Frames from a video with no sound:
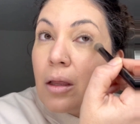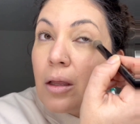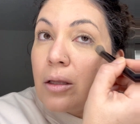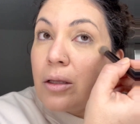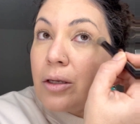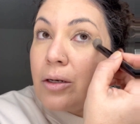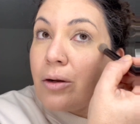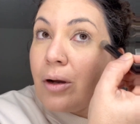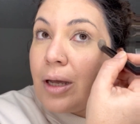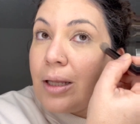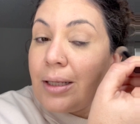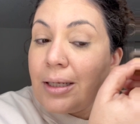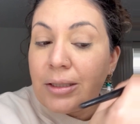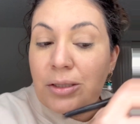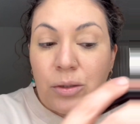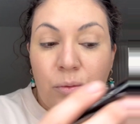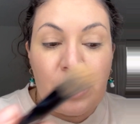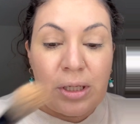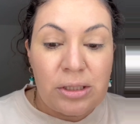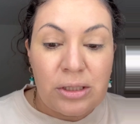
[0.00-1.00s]
you know, I like
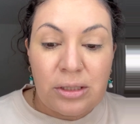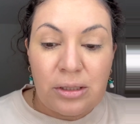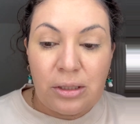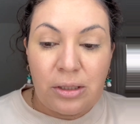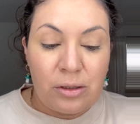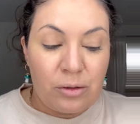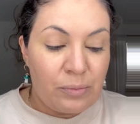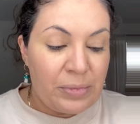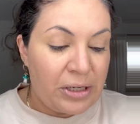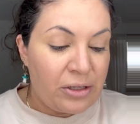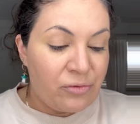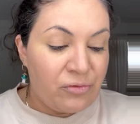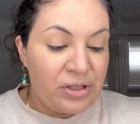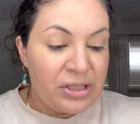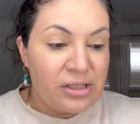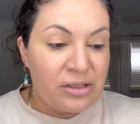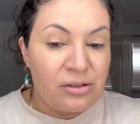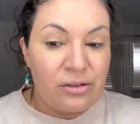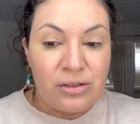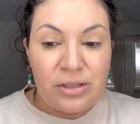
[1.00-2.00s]
to watch, you know,
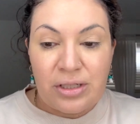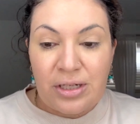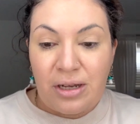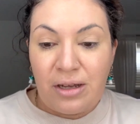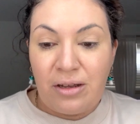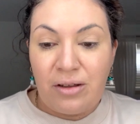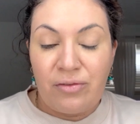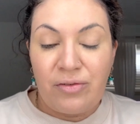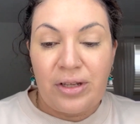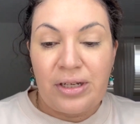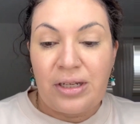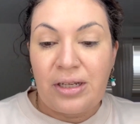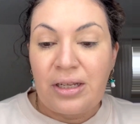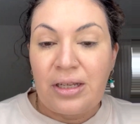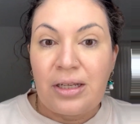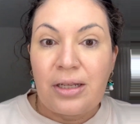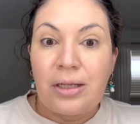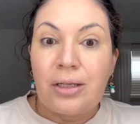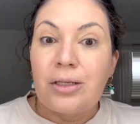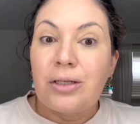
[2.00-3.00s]
metaphysical stuff, and
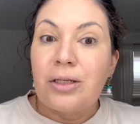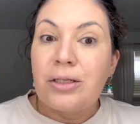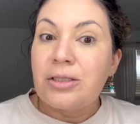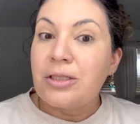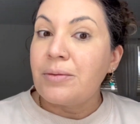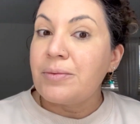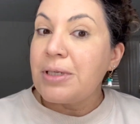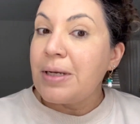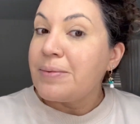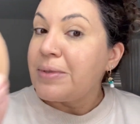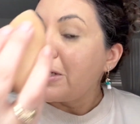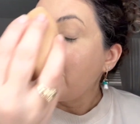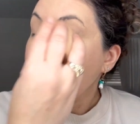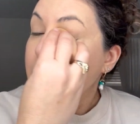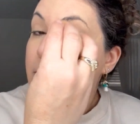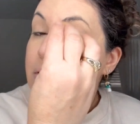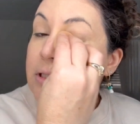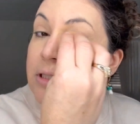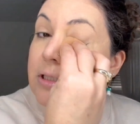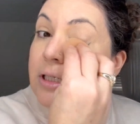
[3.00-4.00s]
sometimes that
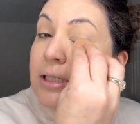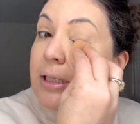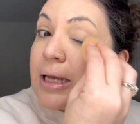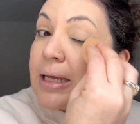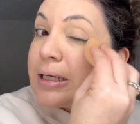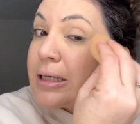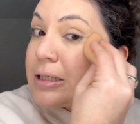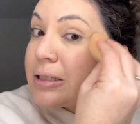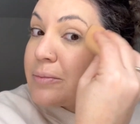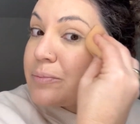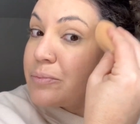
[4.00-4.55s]
goes into like